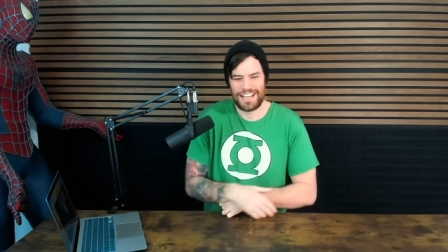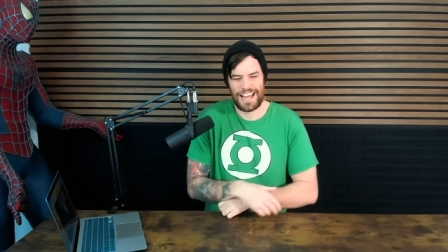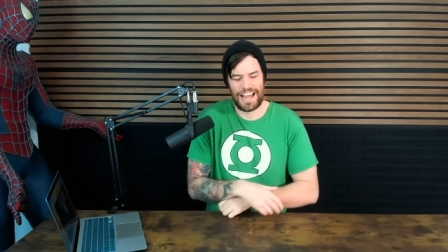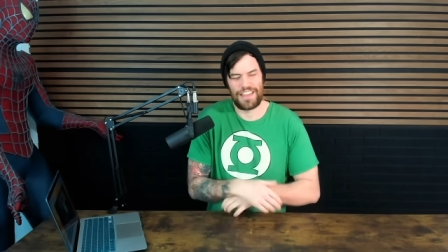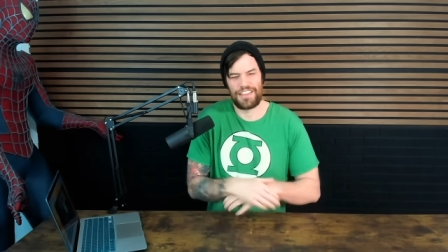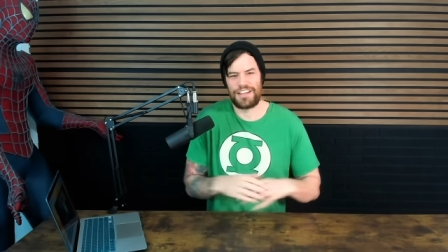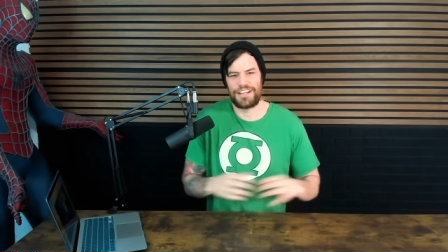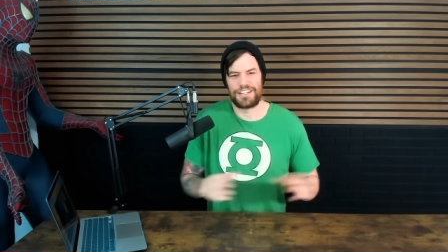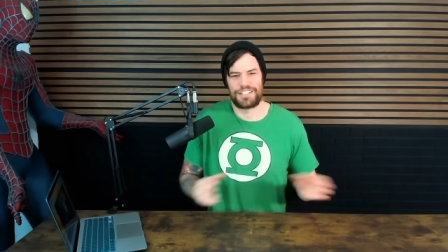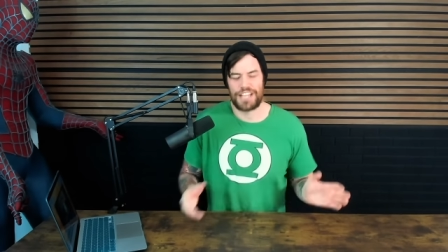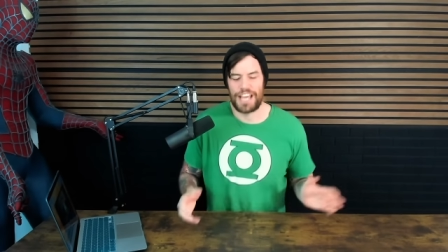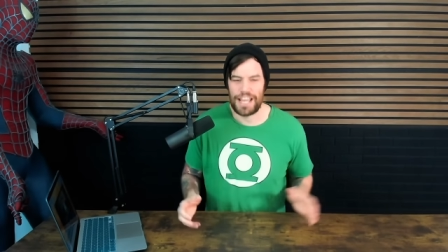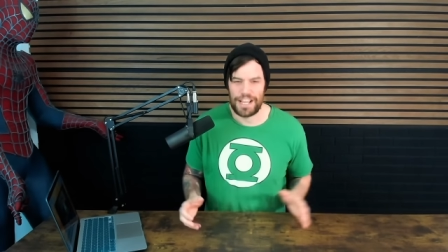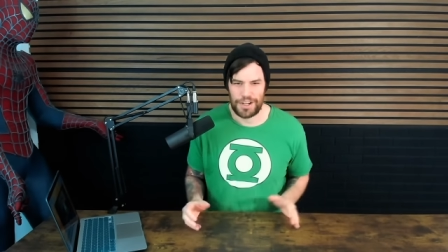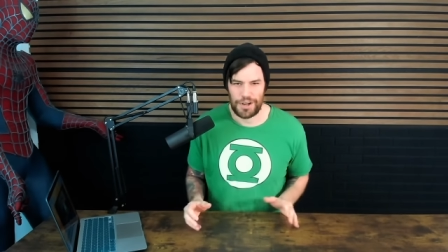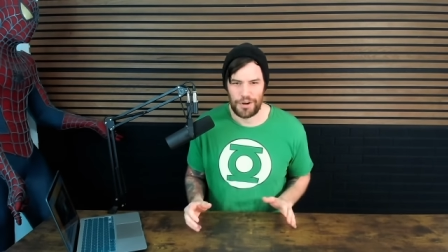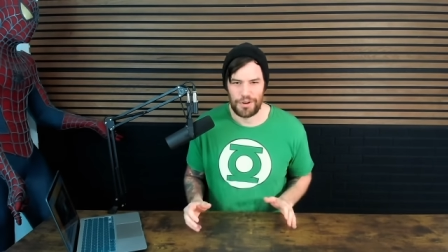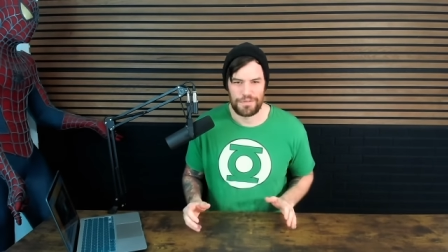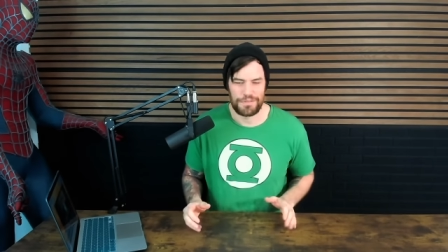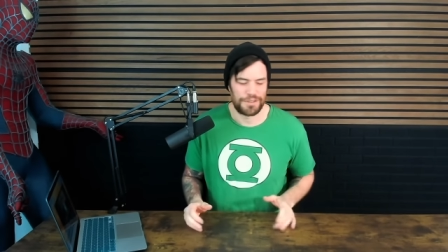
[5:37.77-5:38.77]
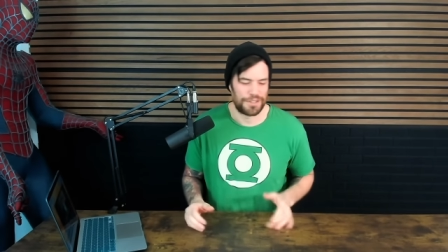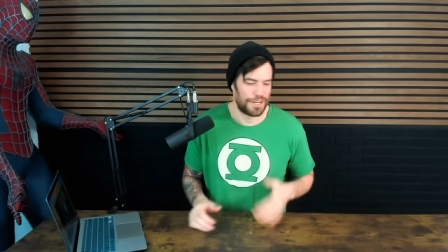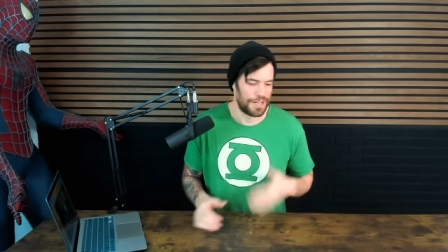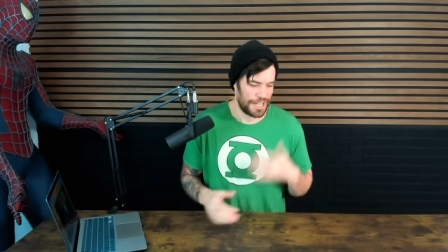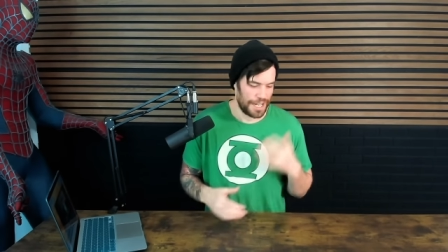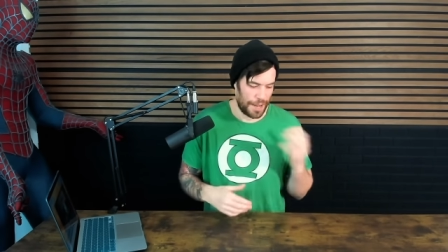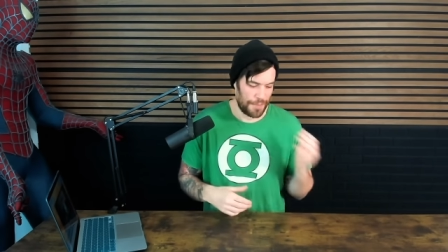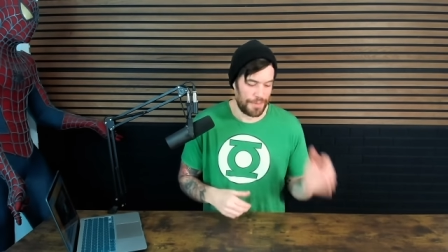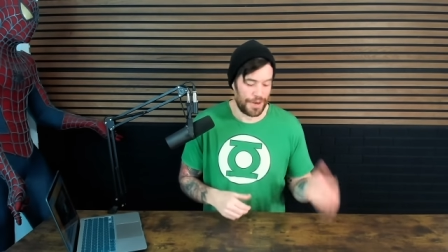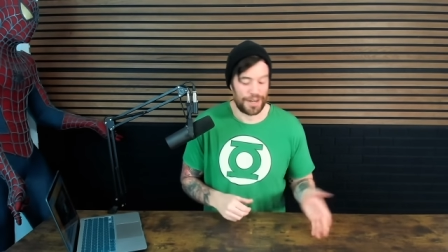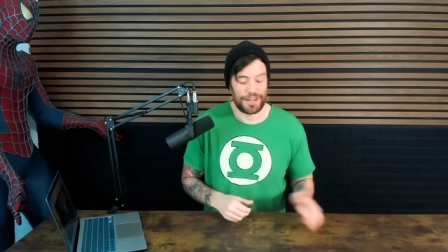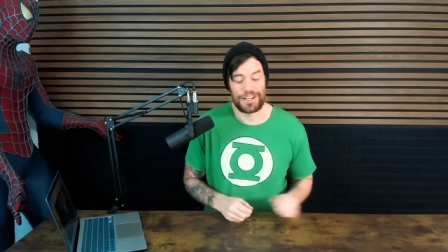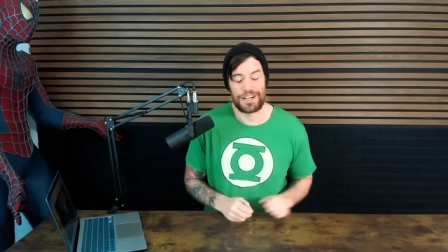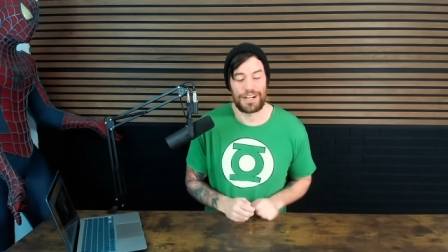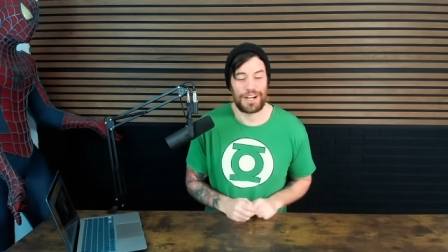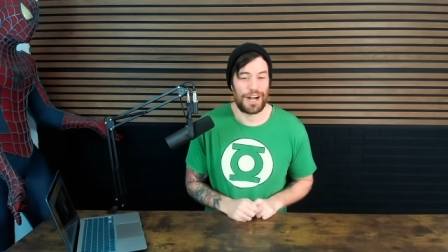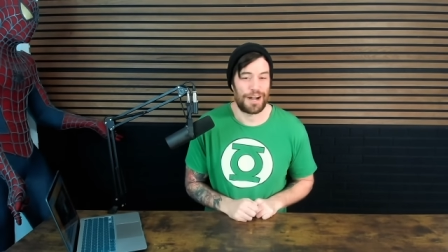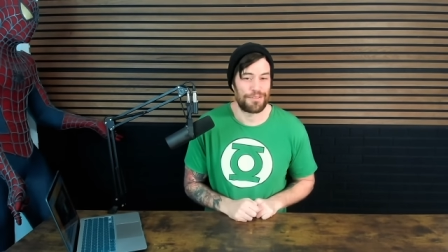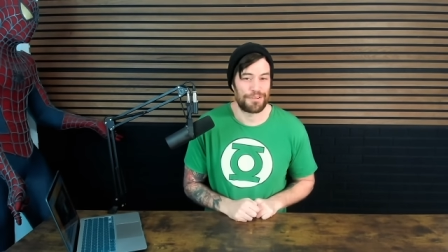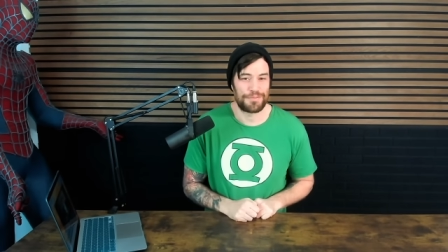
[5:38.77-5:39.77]
and then take over American
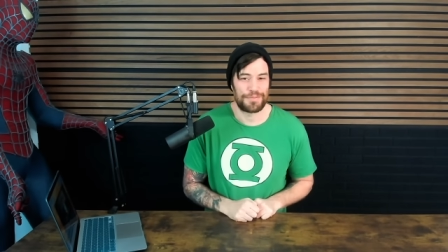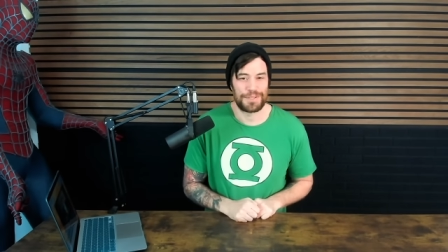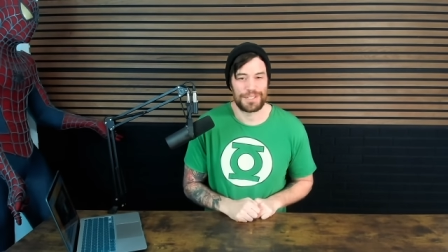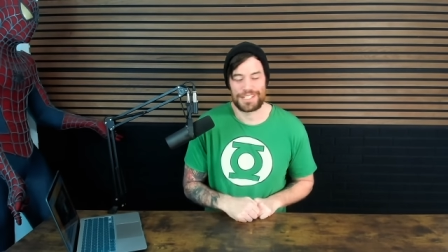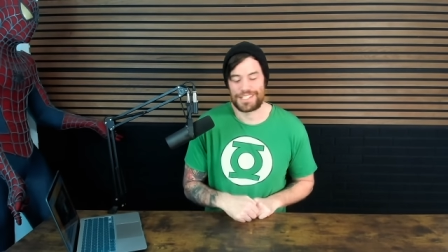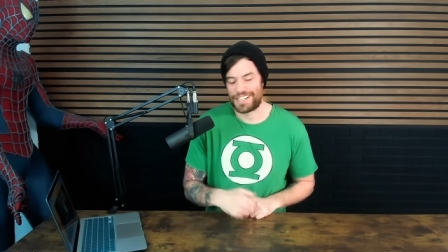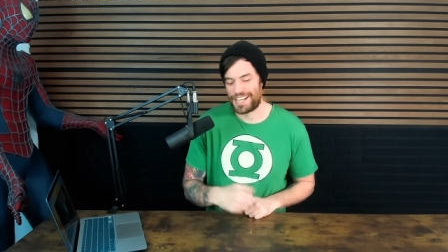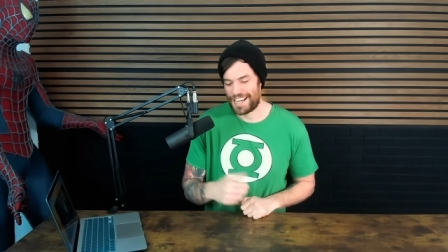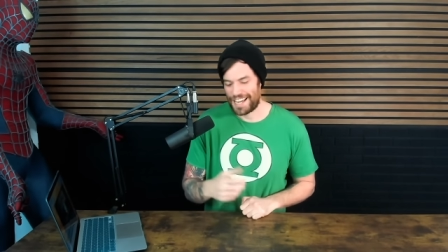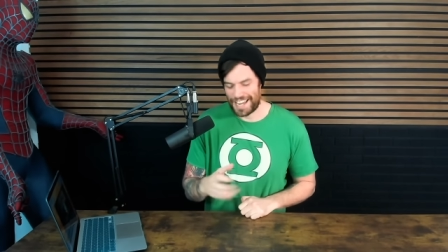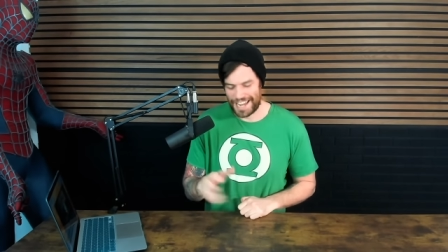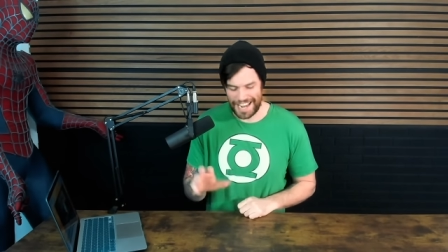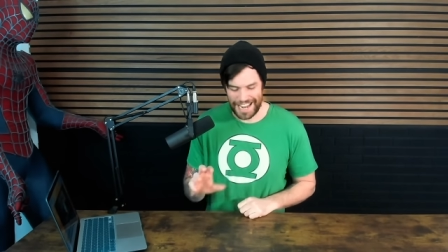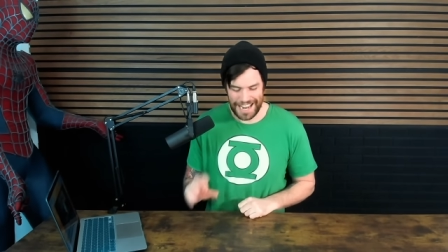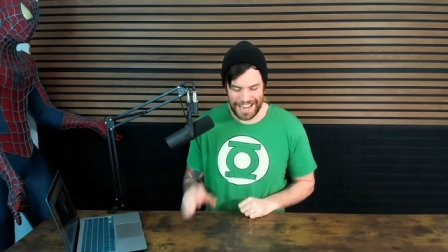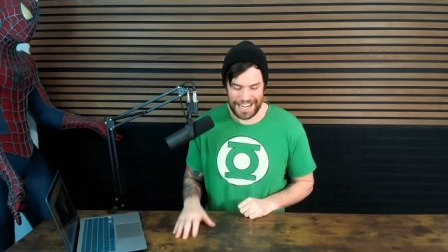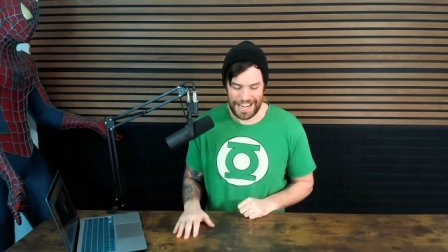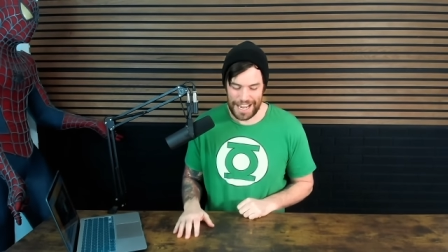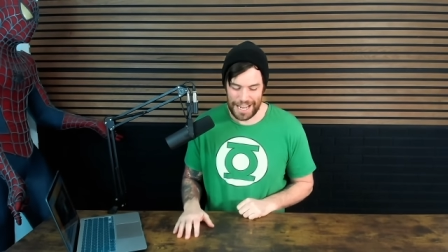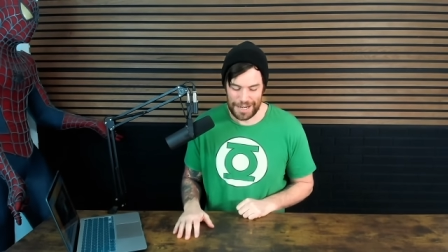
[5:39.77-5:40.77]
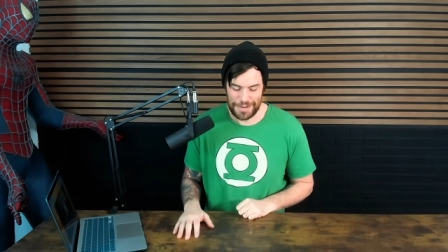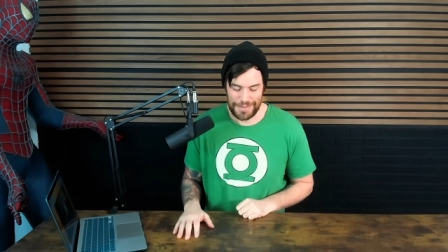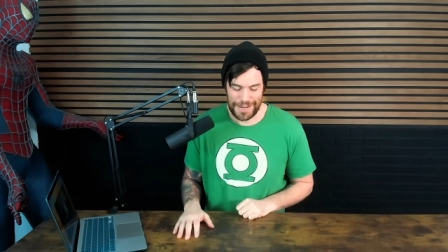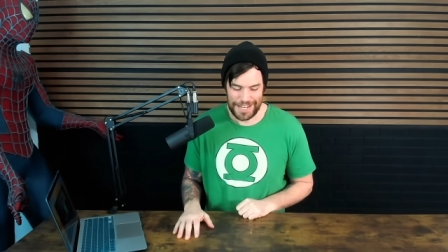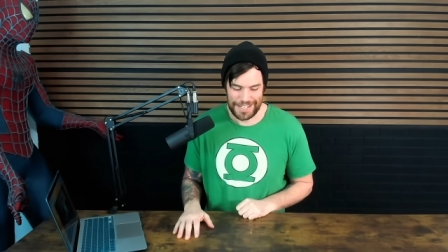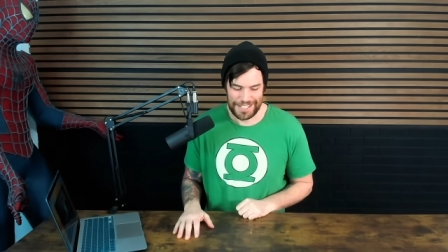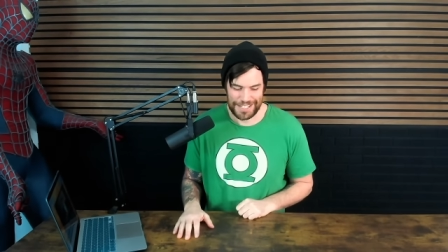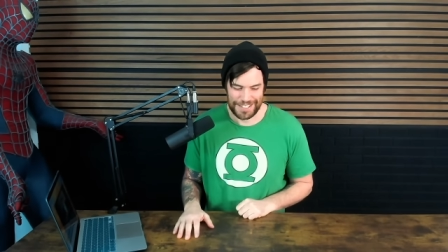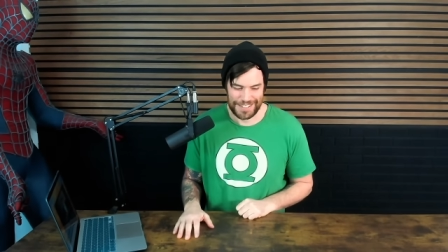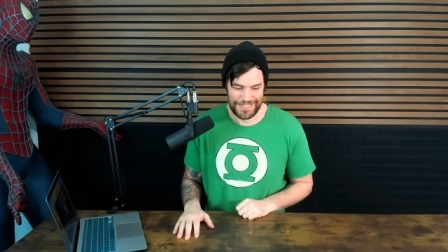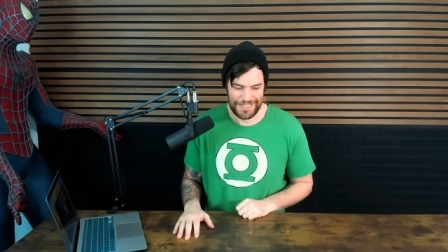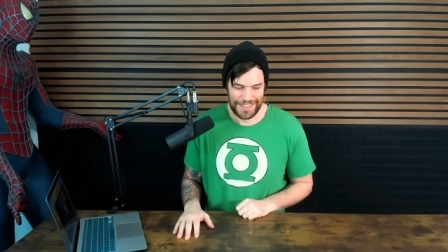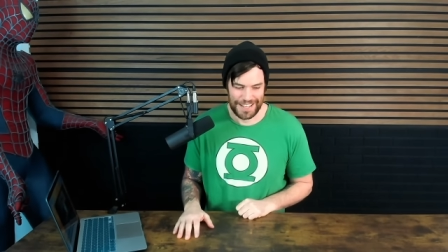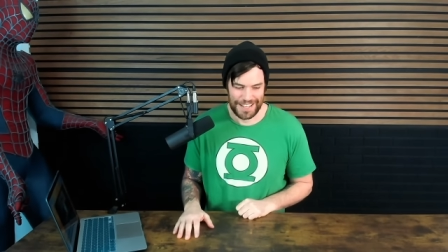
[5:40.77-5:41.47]
comic books and animation.